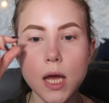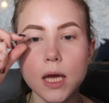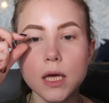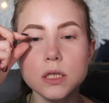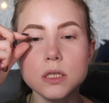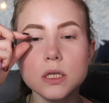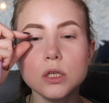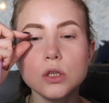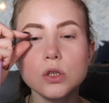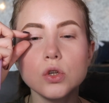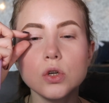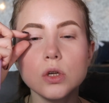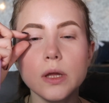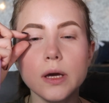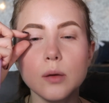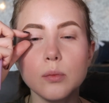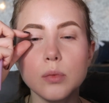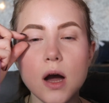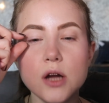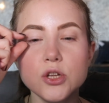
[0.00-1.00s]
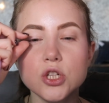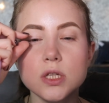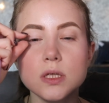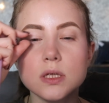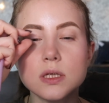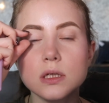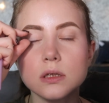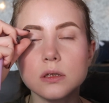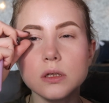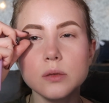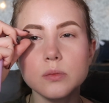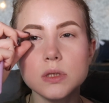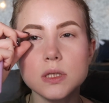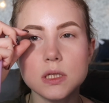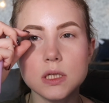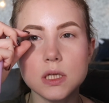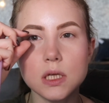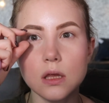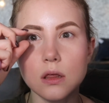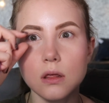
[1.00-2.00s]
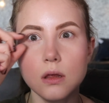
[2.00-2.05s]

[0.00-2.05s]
it's going to look like a blush because it's a little bit sticky.